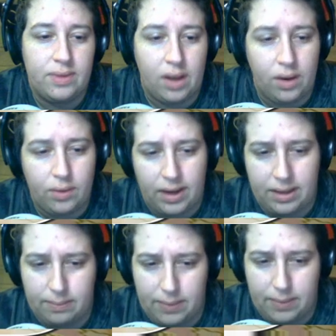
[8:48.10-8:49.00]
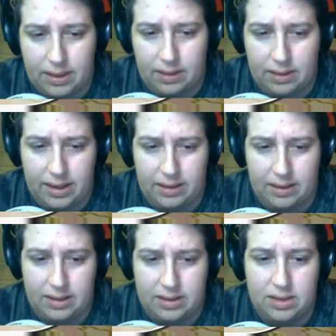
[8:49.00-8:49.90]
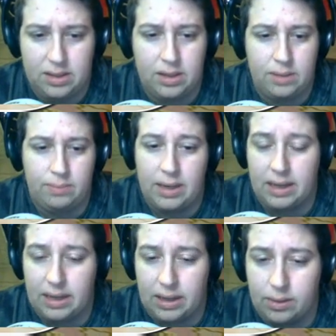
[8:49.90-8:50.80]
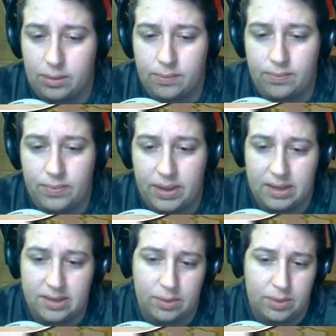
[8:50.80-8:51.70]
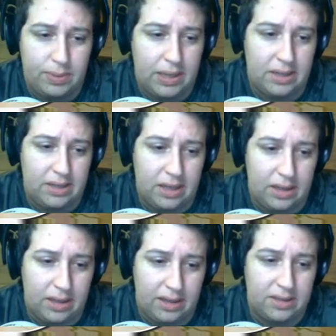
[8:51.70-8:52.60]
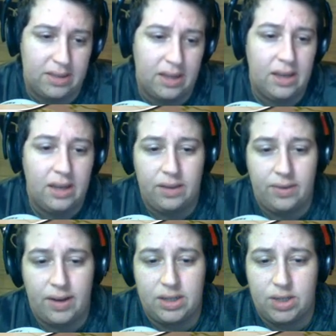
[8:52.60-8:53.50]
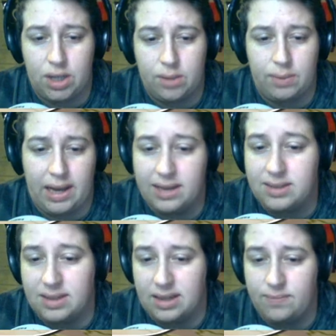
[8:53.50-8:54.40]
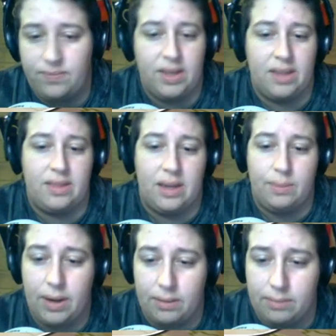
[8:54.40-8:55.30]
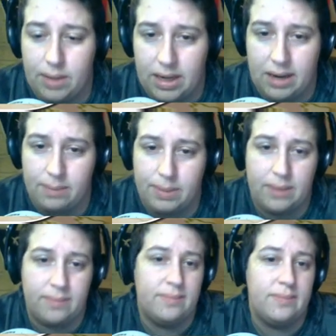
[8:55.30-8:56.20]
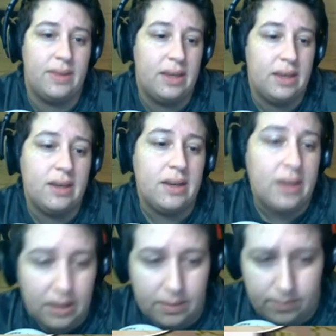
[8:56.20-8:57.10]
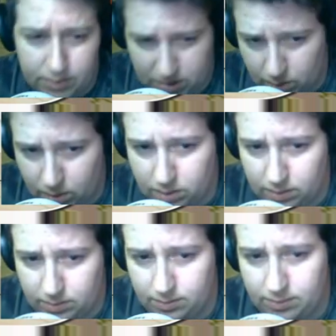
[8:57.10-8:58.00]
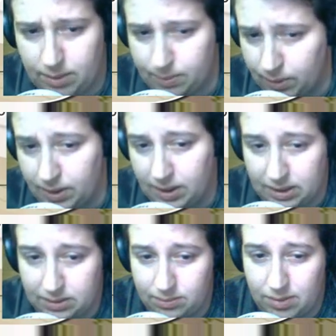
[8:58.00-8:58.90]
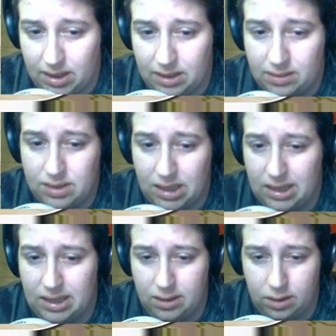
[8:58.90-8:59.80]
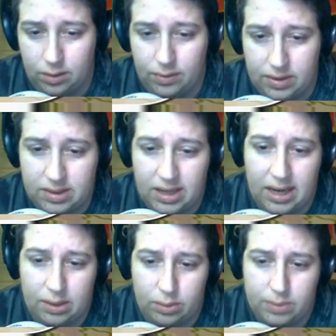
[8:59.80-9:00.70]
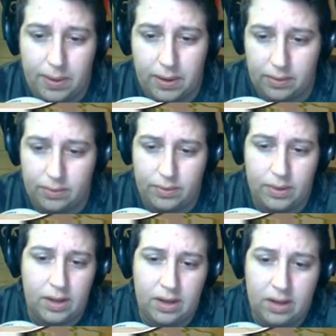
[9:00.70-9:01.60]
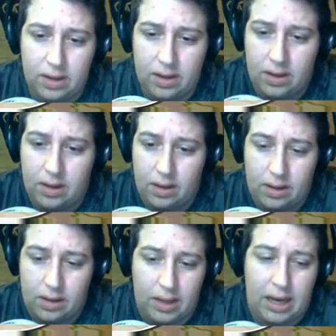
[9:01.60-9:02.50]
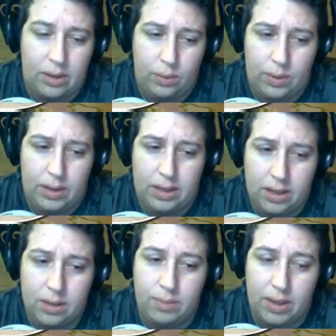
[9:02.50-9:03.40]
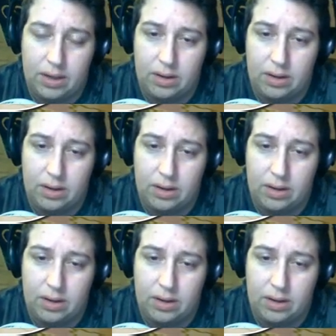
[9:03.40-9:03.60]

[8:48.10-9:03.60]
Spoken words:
Cove hadn't been like this, meeting you. You guessed it was because he thinks you found each other by accident, not that a parent made it happen. Mr. Holden might be right that telling Cove his dad was part of that would be a